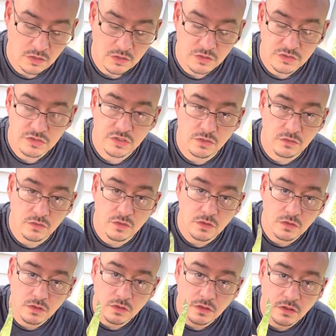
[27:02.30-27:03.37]
So
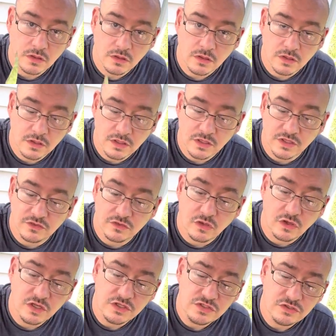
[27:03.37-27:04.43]
as
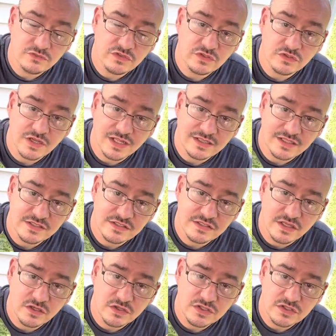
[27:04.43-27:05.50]
long as you've still got this
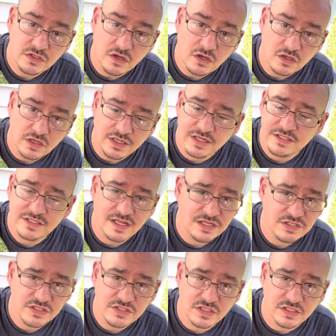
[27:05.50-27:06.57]
center stalk and it's not
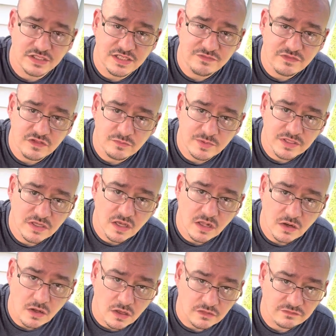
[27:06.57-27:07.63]
just a leaf that's been cut
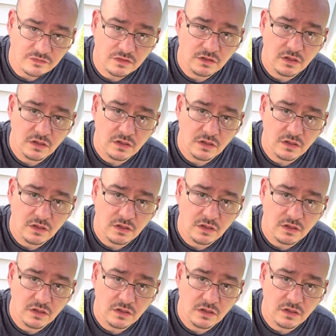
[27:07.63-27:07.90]
off,